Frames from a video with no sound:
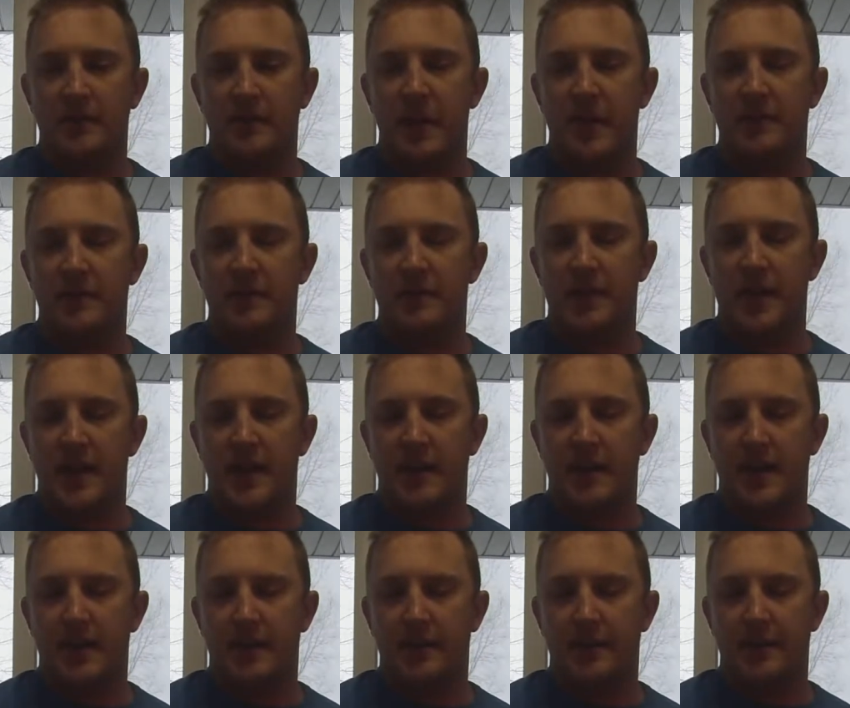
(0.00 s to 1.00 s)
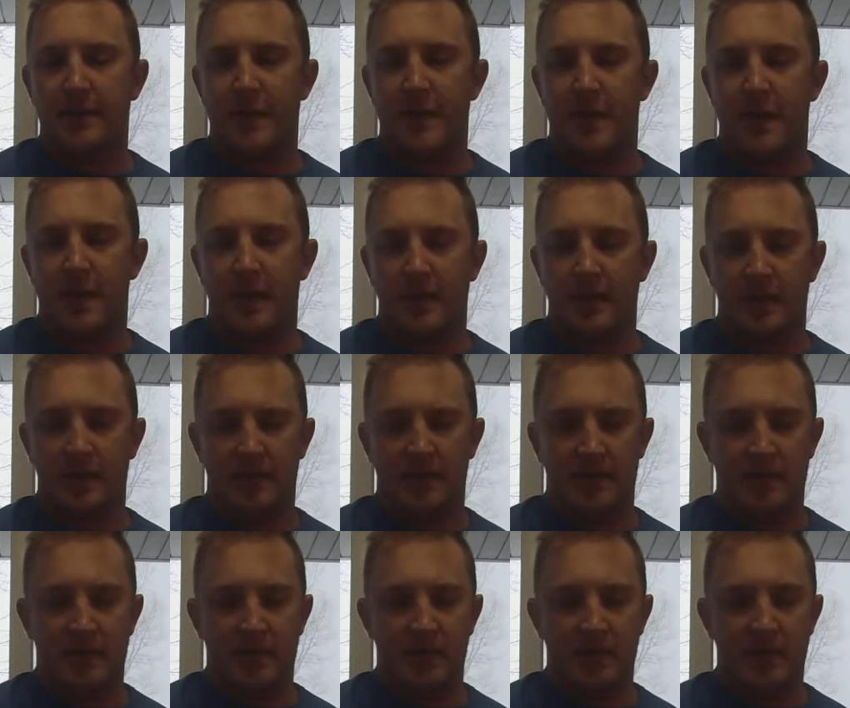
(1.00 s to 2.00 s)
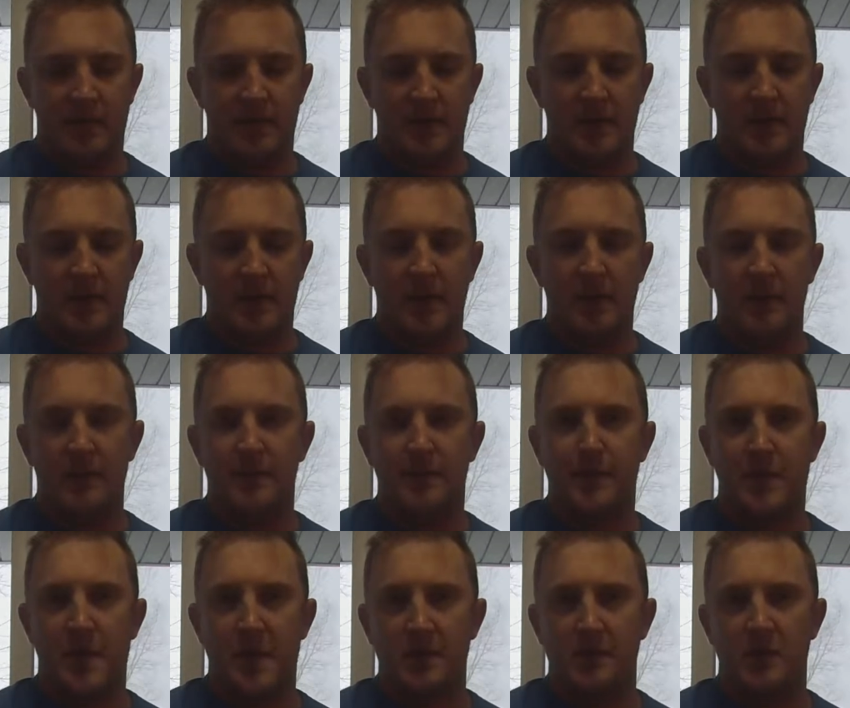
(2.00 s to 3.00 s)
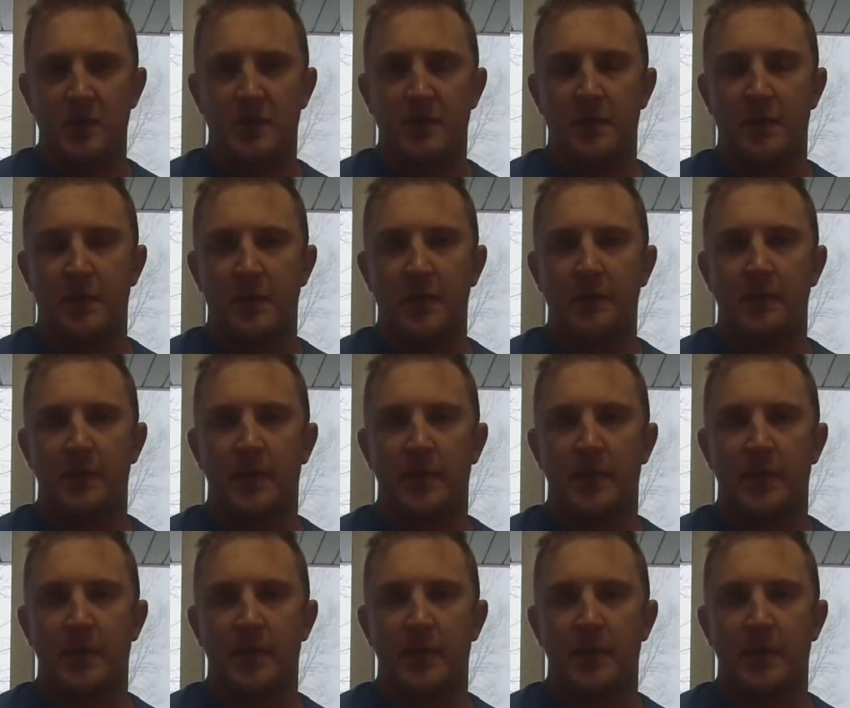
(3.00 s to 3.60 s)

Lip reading: everyday kind of frog. There was frog before it,